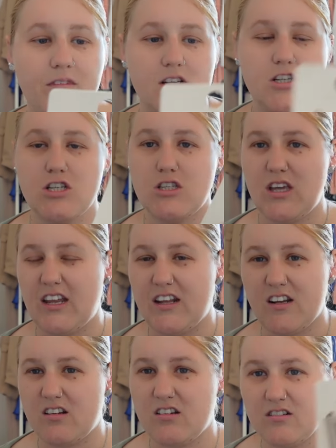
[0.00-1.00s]
Just
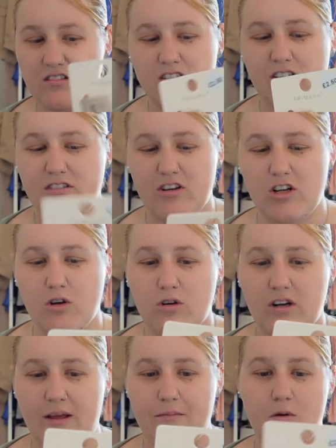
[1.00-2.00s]
needed another
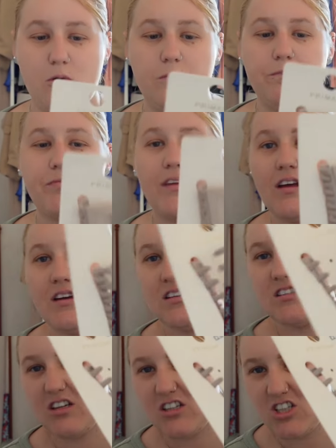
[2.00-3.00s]
cord clip. Oh,
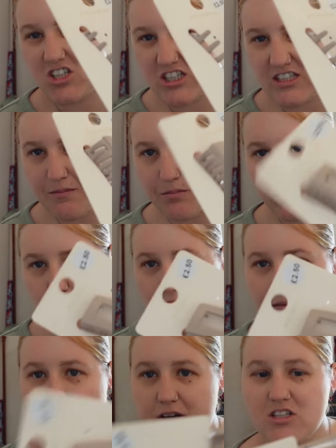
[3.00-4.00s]
so it's just a simple
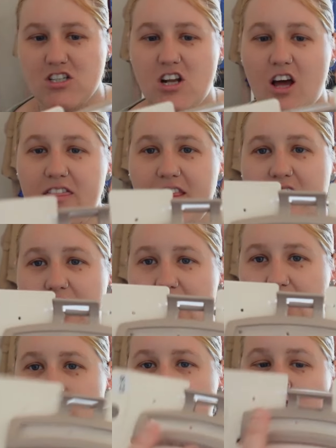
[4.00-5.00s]
one, but I just like
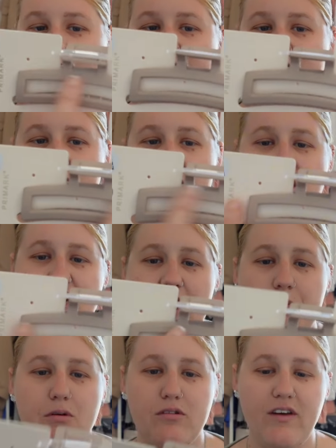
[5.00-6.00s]
the
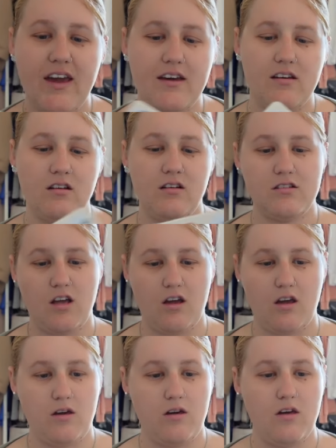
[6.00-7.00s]
shape of it.
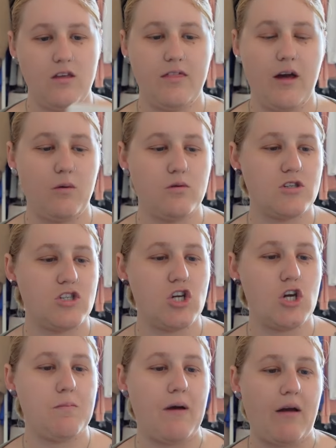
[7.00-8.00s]
So that was
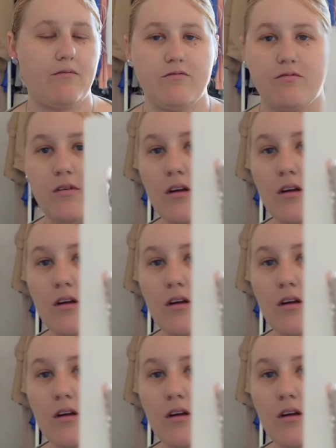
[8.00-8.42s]
£2.50.